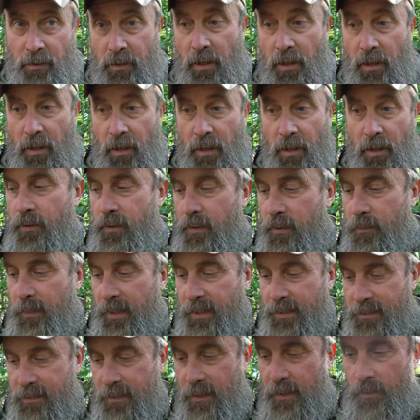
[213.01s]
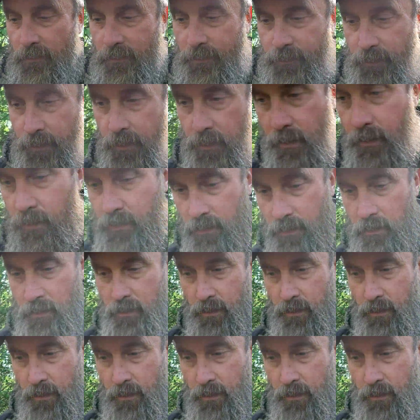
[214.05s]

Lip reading: longer than myself,